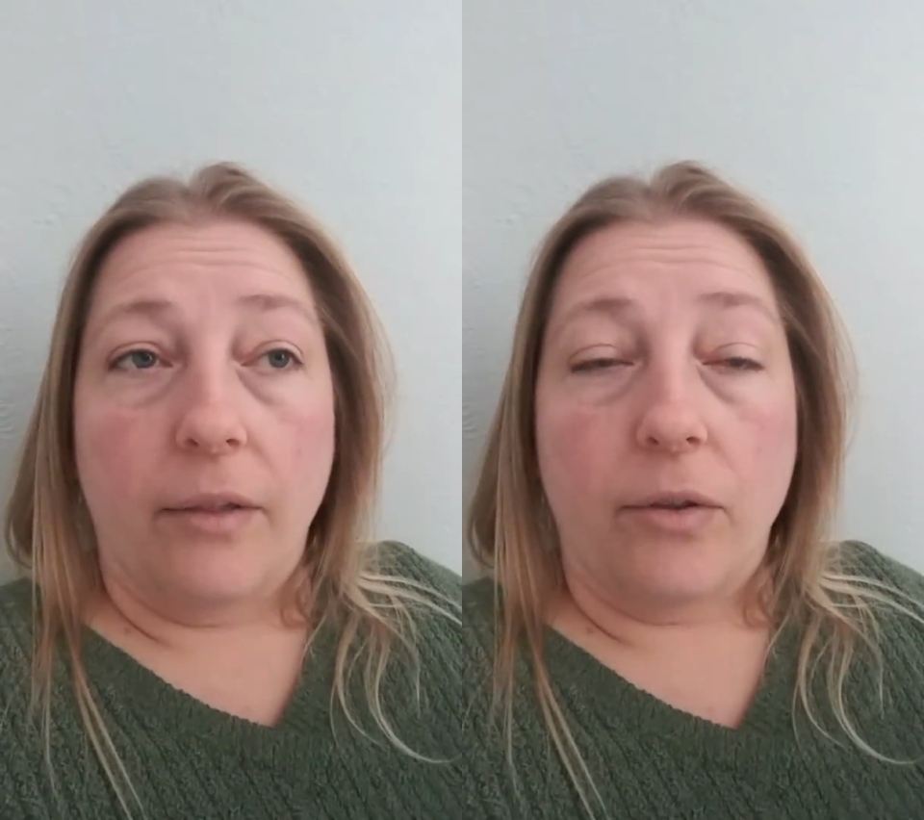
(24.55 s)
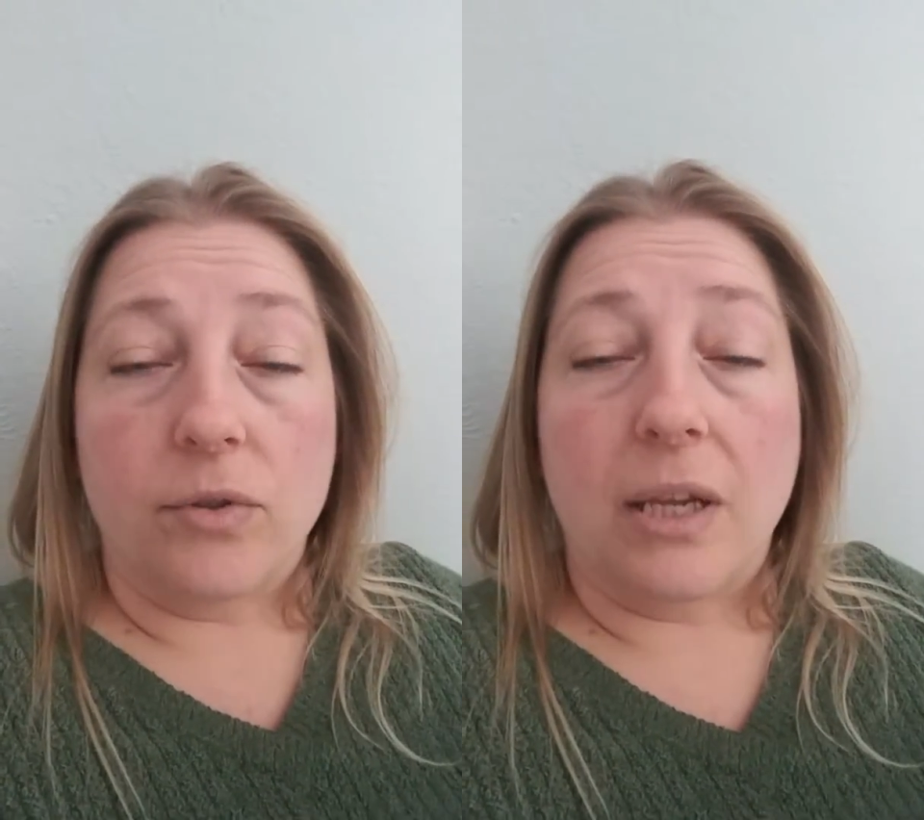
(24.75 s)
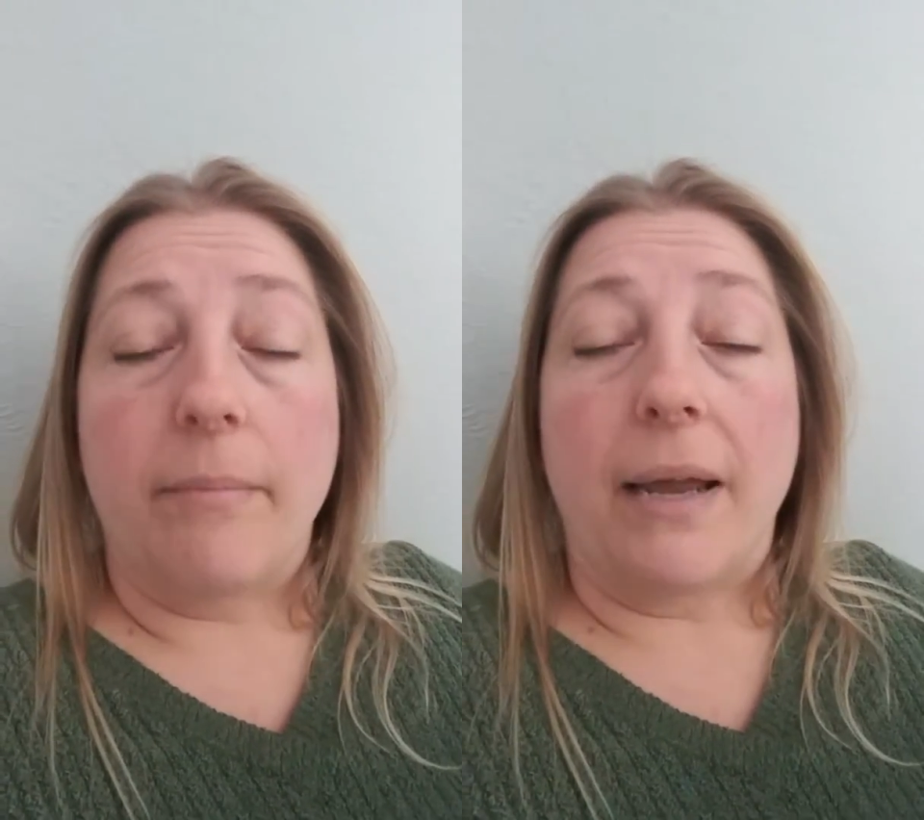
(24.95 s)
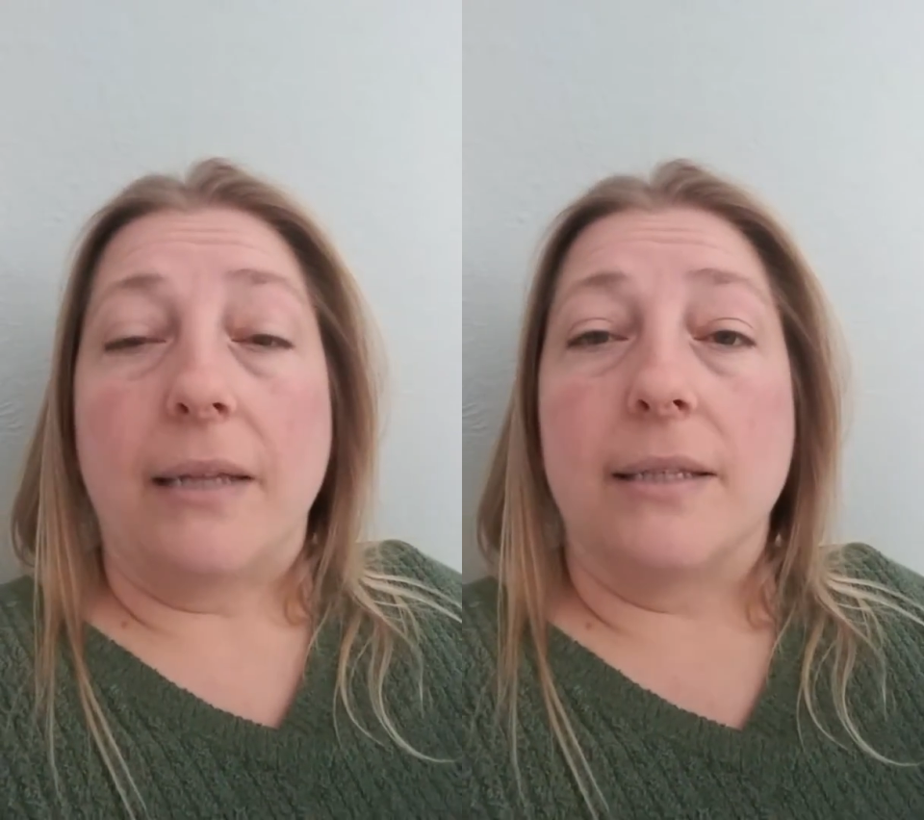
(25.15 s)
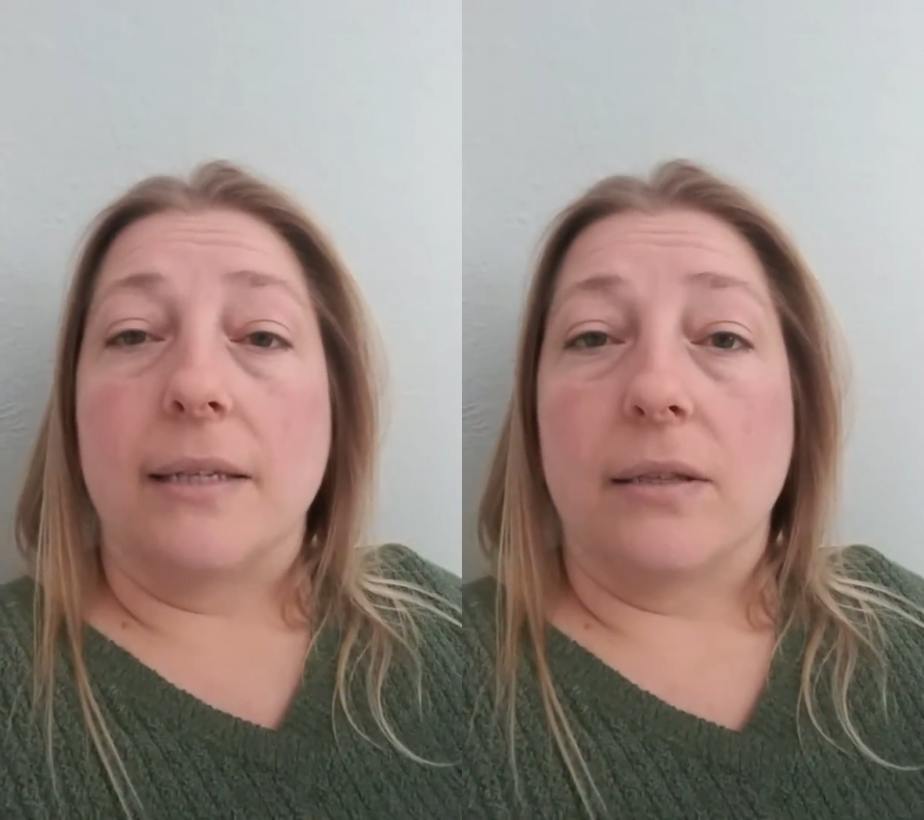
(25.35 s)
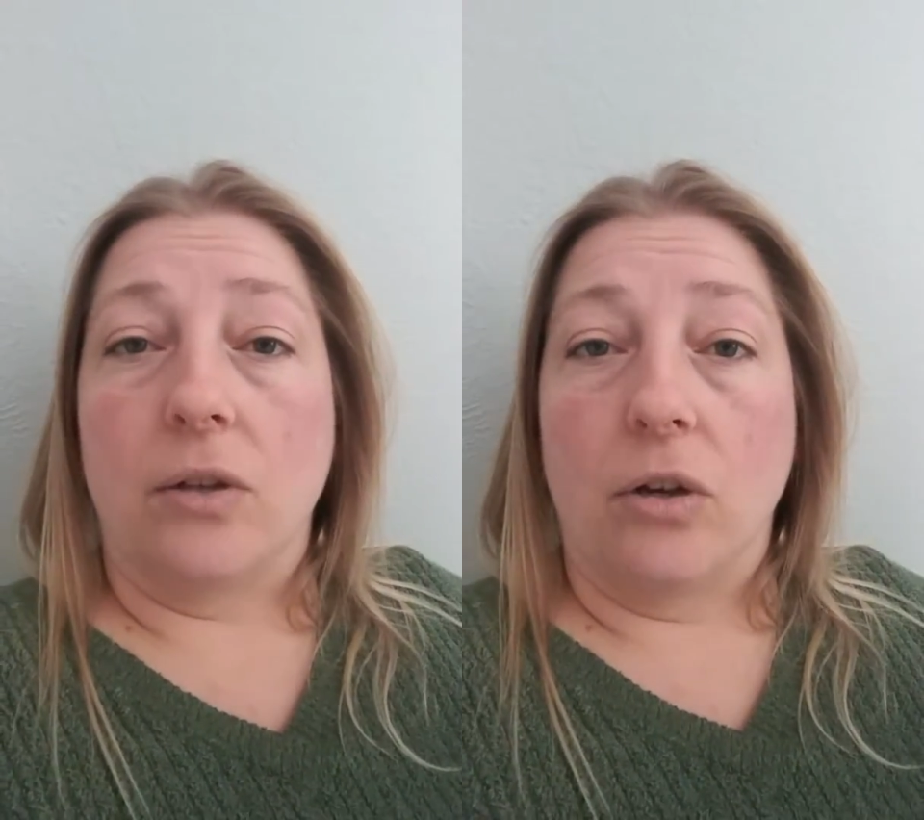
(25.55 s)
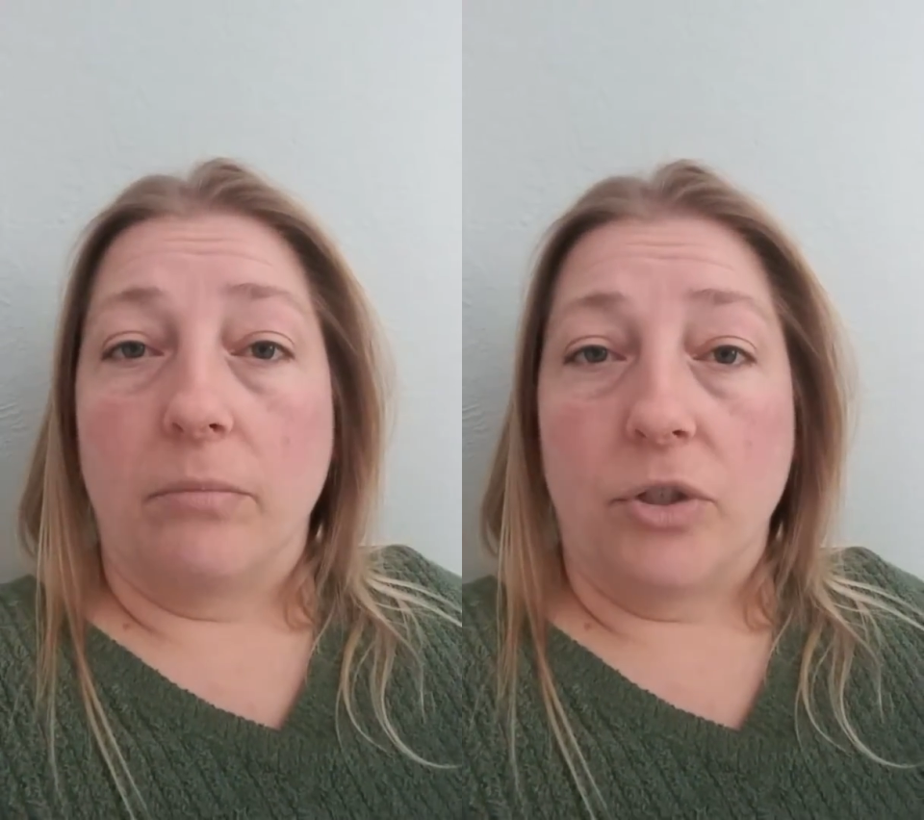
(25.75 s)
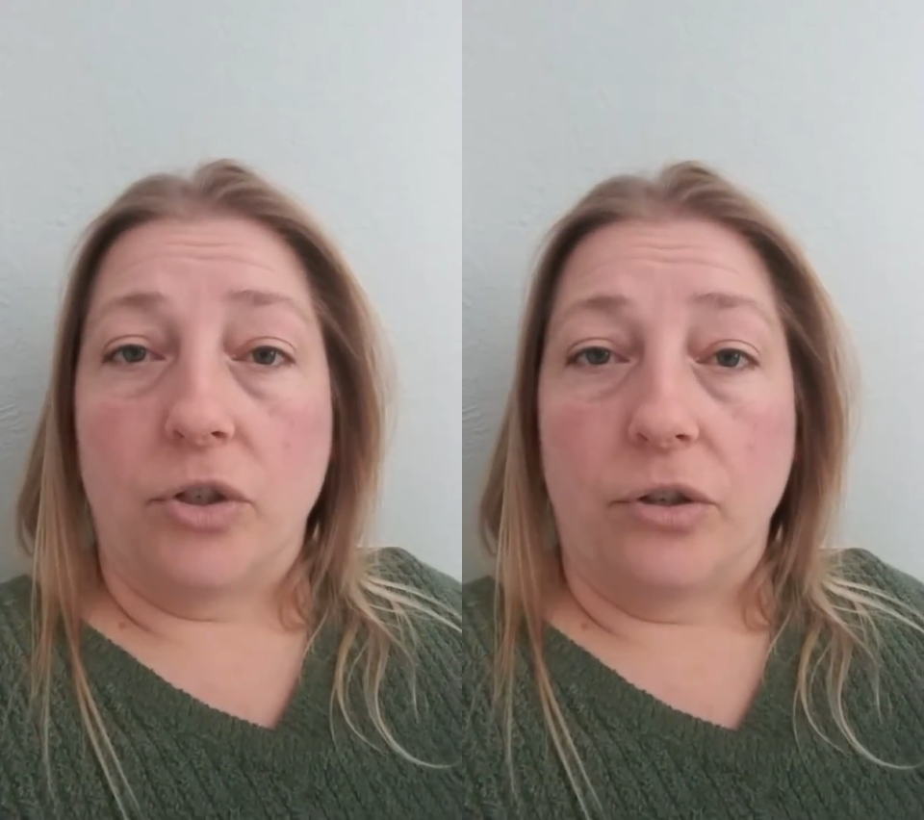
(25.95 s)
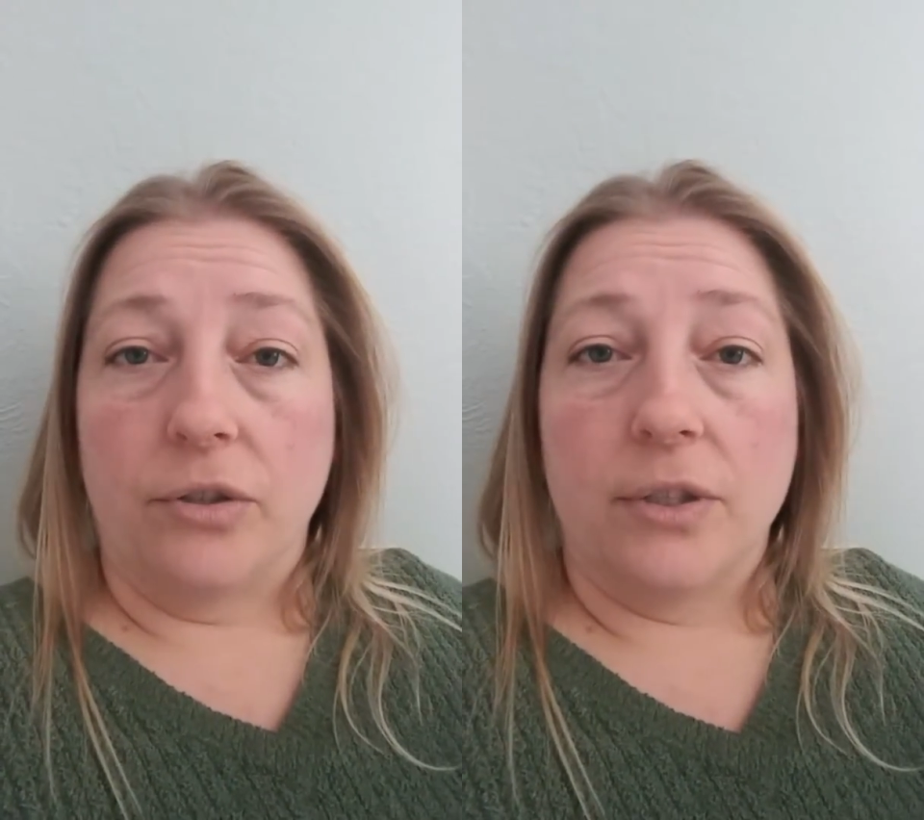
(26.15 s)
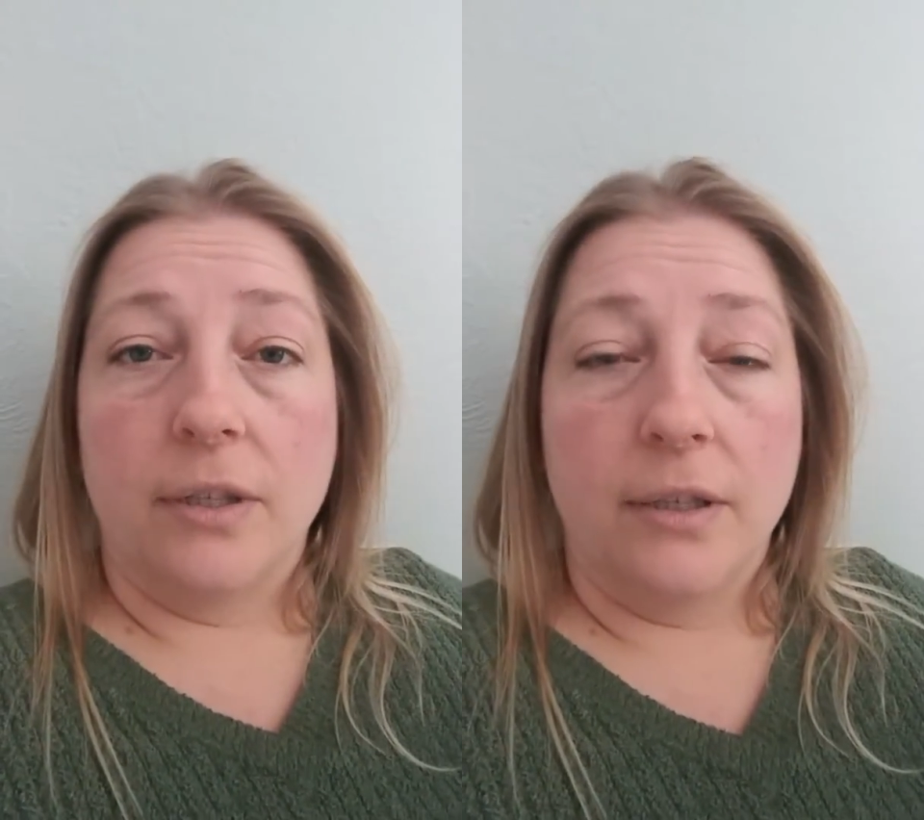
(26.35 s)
those commands as the dog matures.